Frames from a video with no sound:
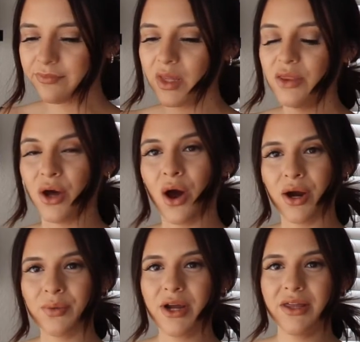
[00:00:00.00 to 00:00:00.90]
the
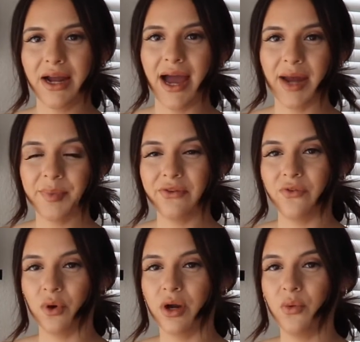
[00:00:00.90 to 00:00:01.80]
hardware that I had
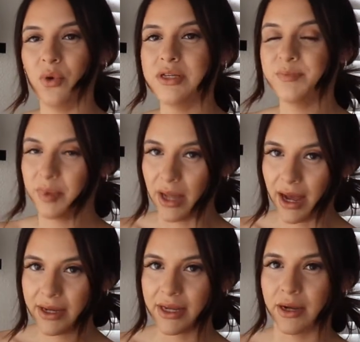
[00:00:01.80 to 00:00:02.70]
before was
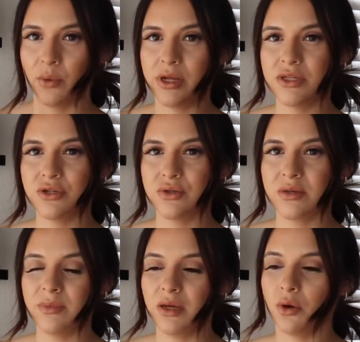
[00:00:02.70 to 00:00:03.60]
black, and I wanted to do
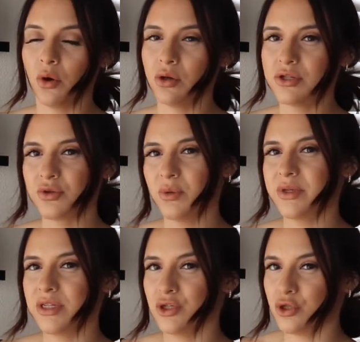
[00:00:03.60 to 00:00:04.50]
something gold so it
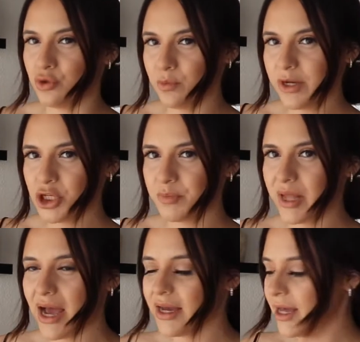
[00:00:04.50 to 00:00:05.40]
wasn't too much
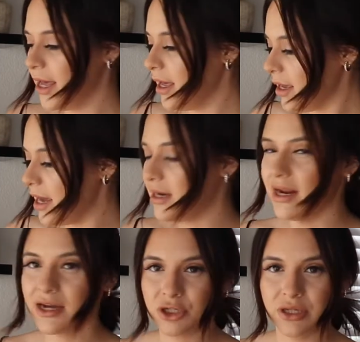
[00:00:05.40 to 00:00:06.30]
black and it
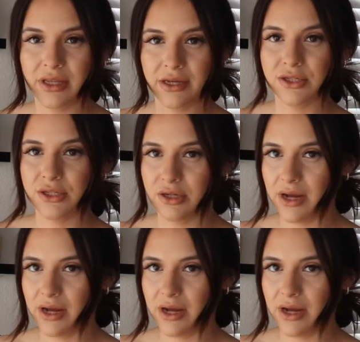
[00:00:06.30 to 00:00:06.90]
actually like stood